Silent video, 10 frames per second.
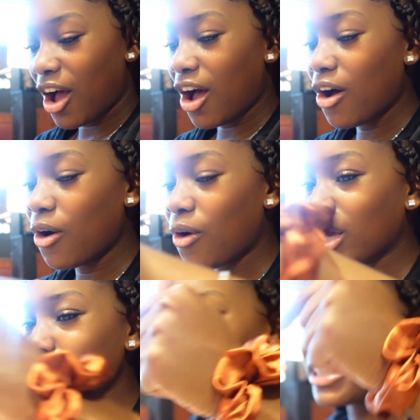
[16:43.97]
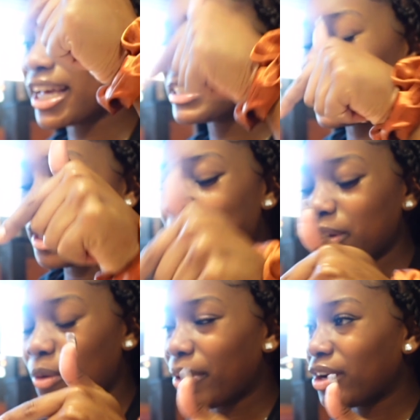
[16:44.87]
Oh, I was about to say, because they didn't put
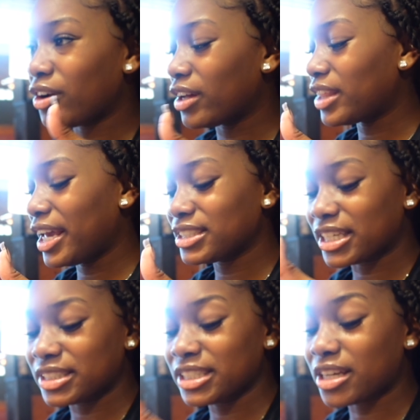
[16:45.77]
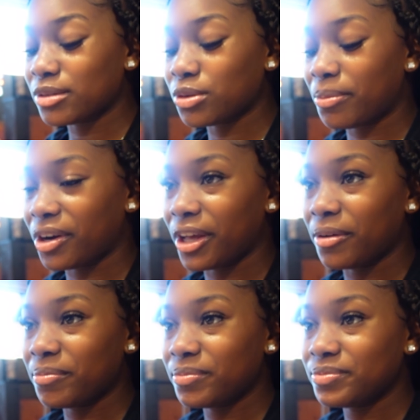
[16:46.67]
no bread on our things, because this comes with bread.
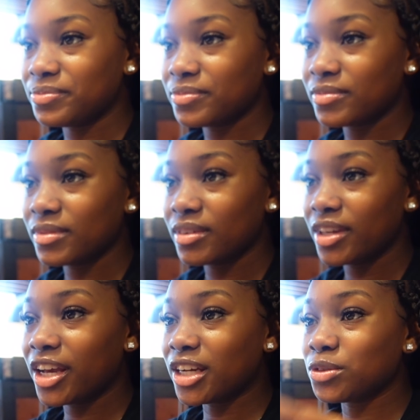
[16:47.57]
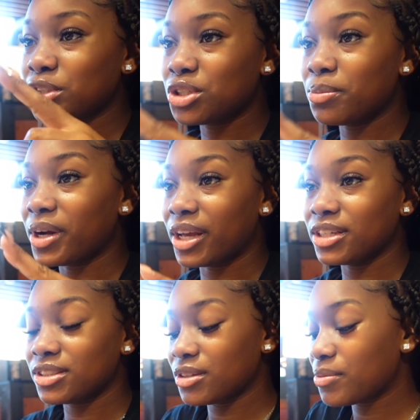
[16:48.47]
It comes with two breads.
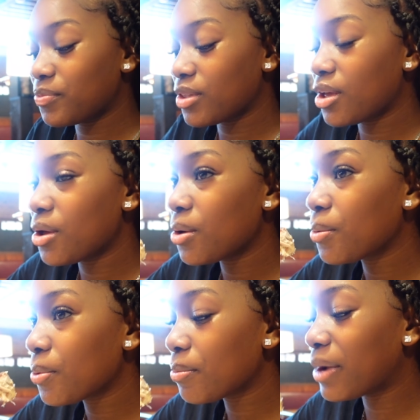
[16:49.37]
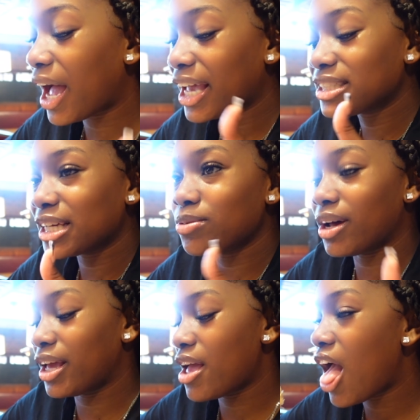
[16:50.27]
But I guess that's why
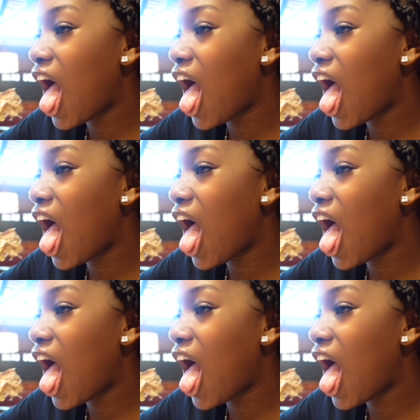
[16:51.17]
they...